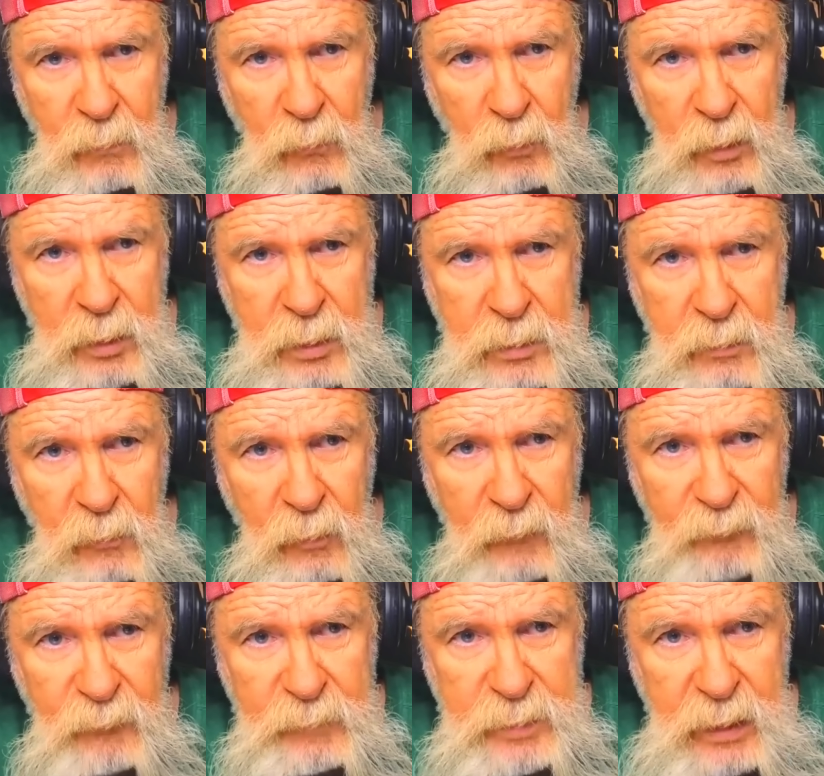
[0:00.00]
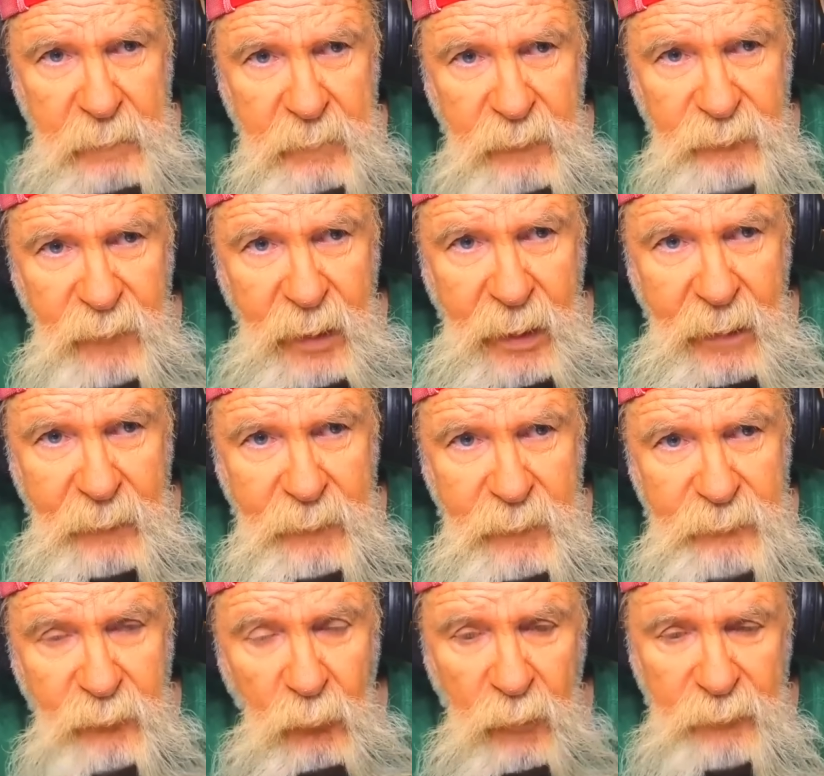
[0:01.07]
What is 30 from 75?
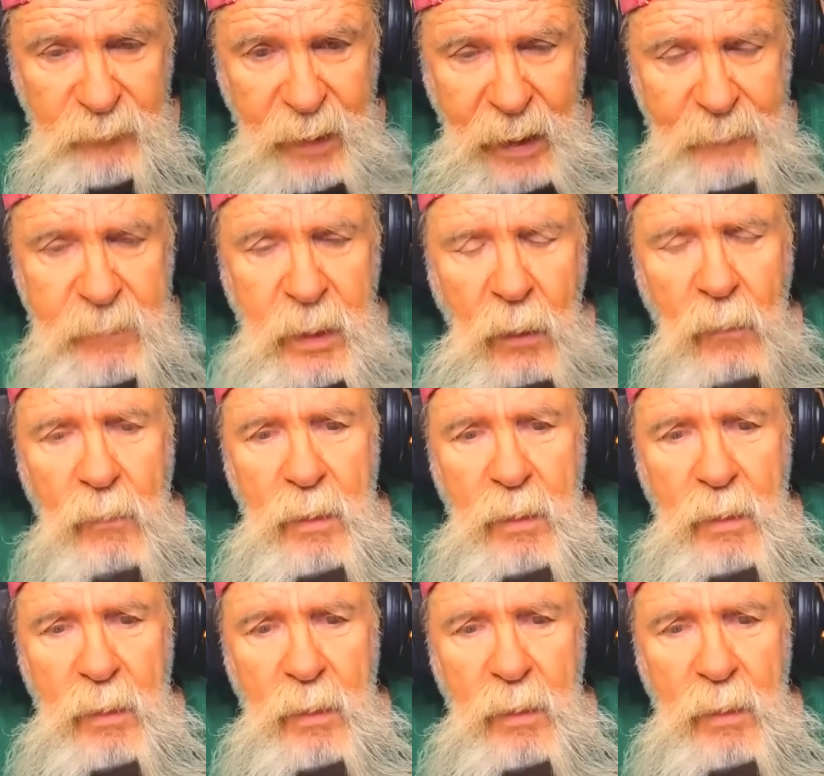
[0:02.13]
45? No,